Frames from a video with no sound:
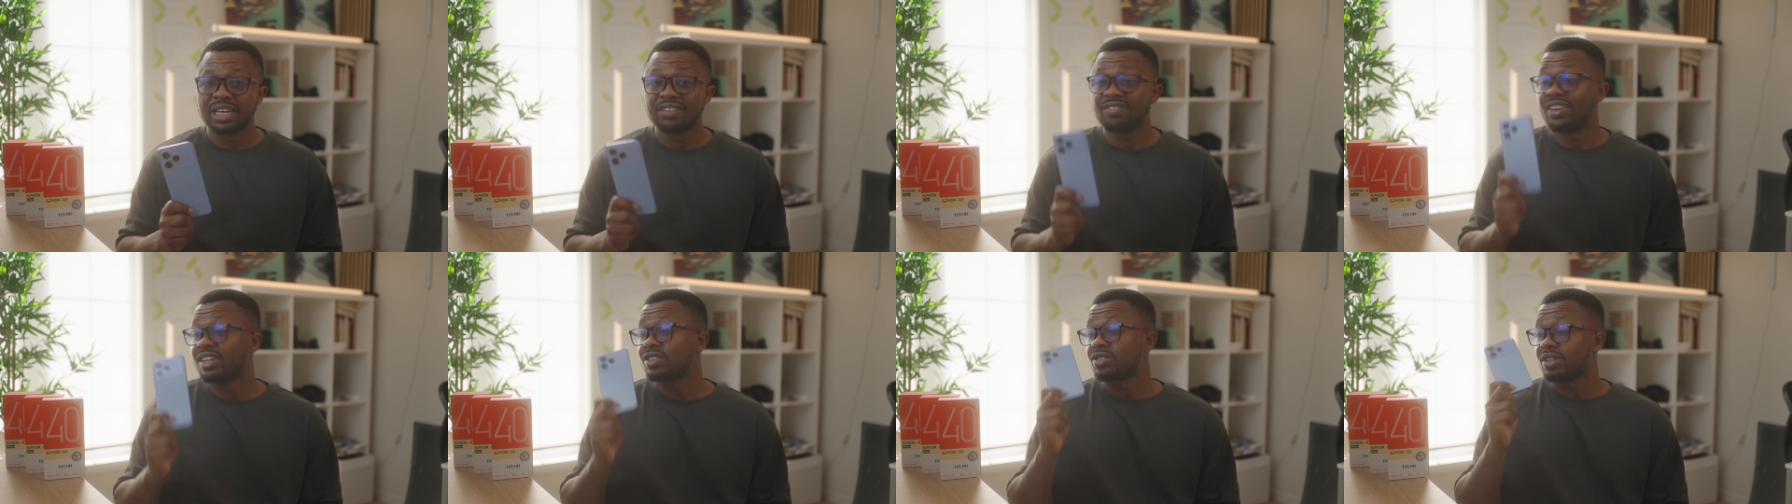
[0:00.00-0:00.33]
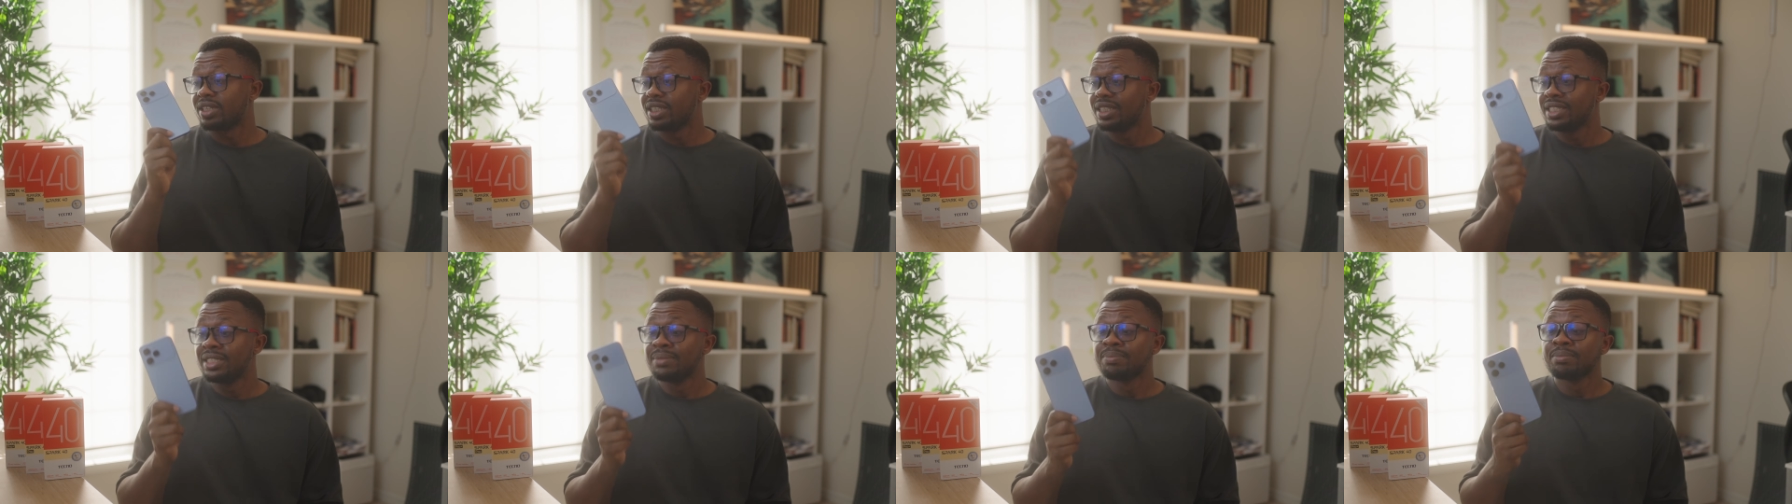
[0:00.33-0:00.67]
I've
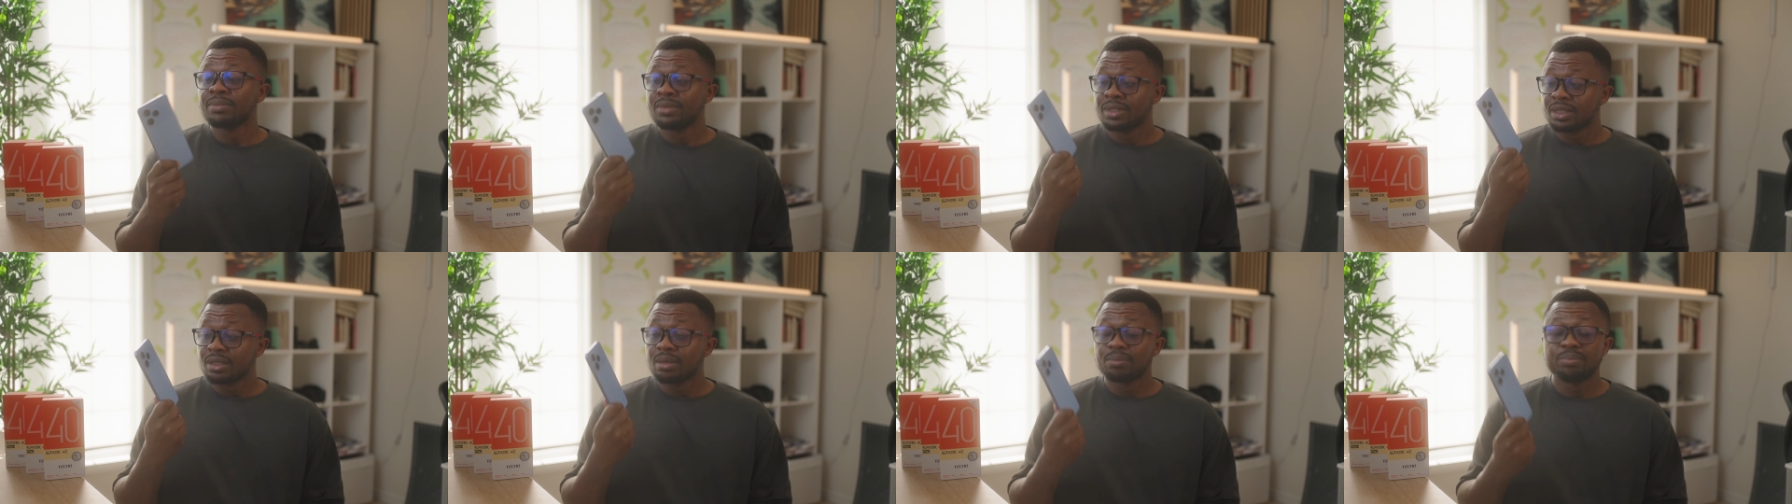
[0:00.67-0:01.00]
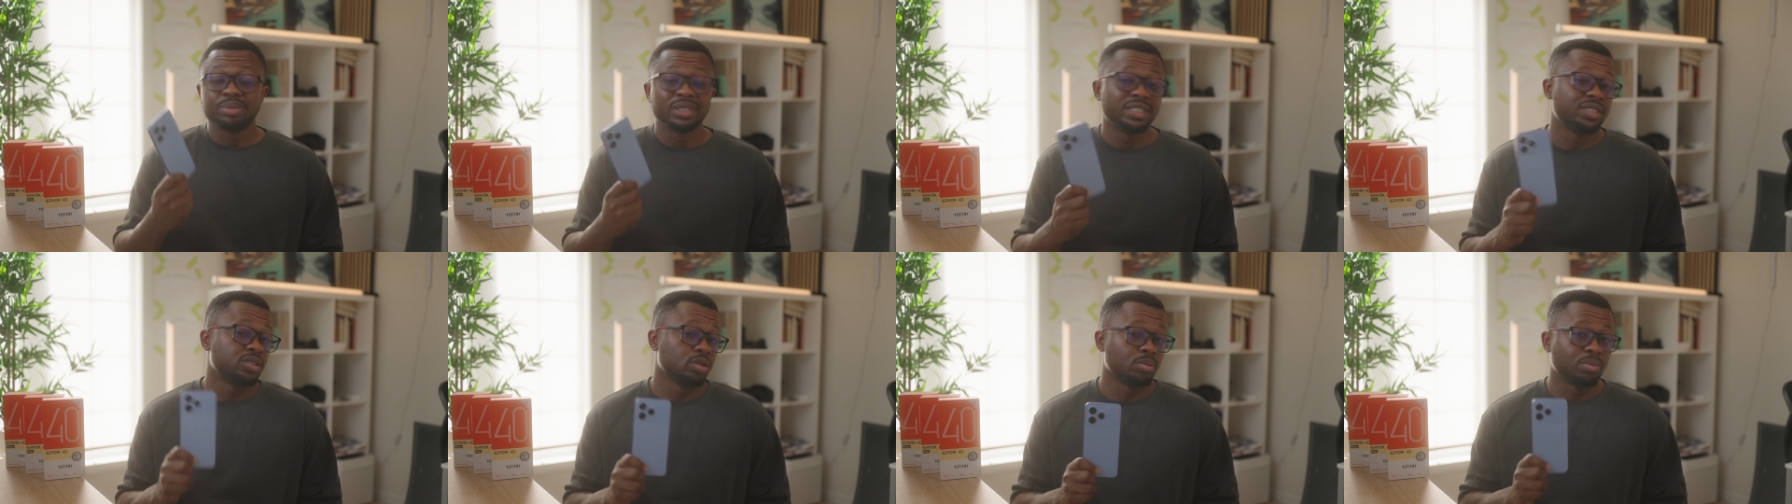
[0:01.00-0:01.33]
actually
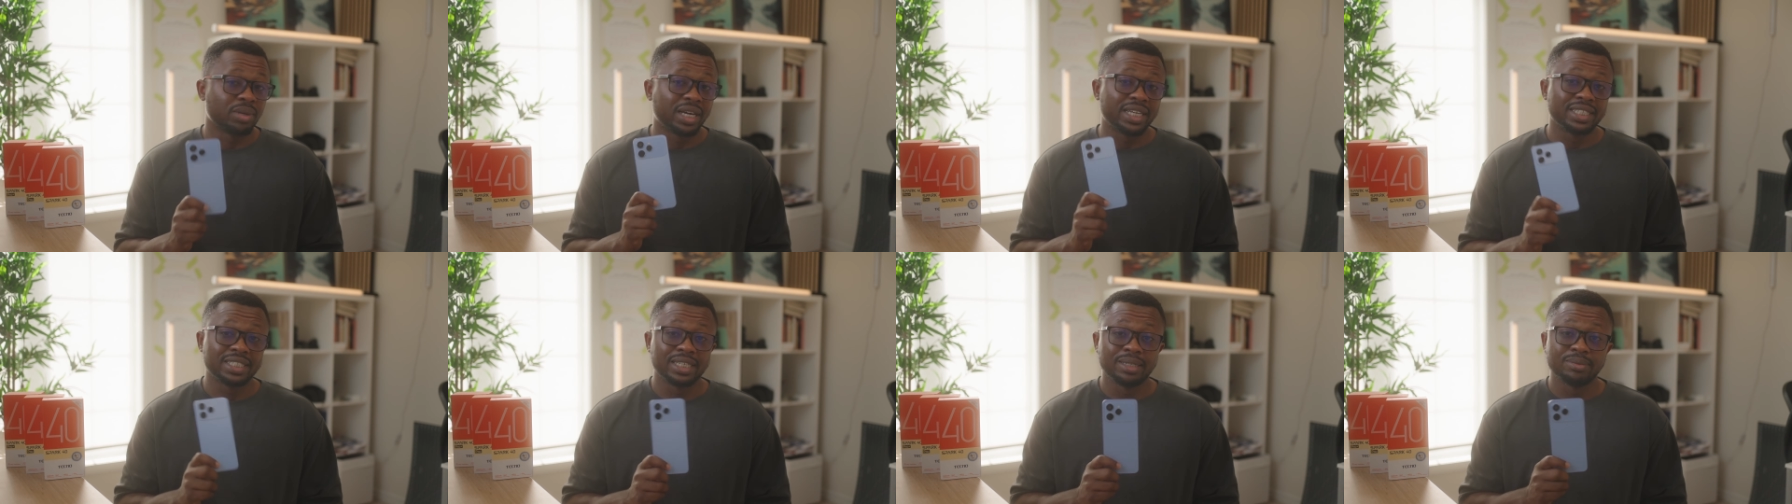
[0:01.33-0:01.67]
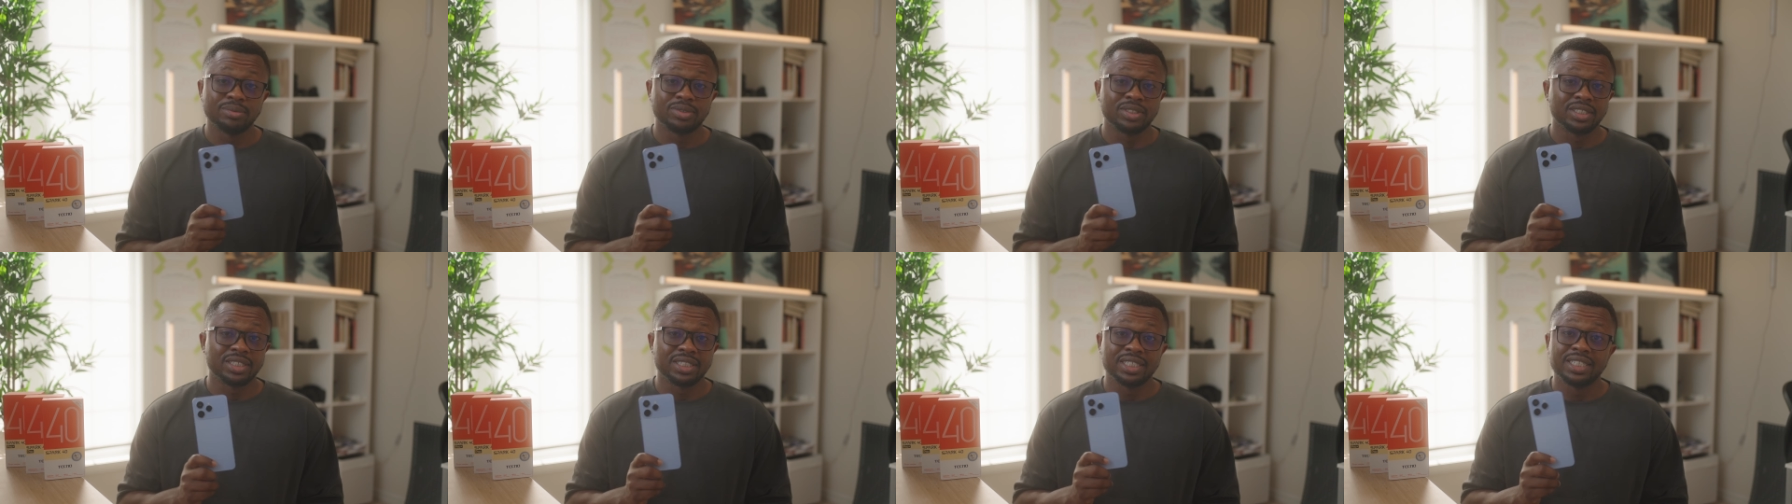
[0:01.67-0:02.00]
played some light
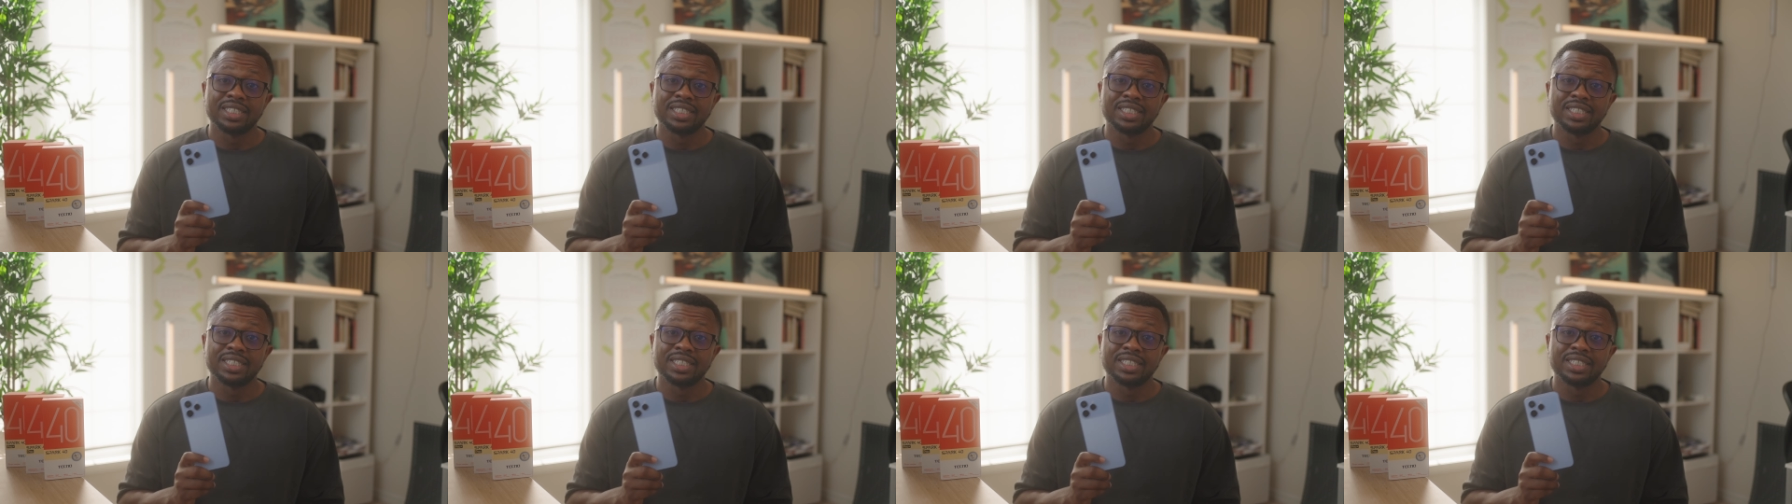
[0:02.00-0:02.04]
games with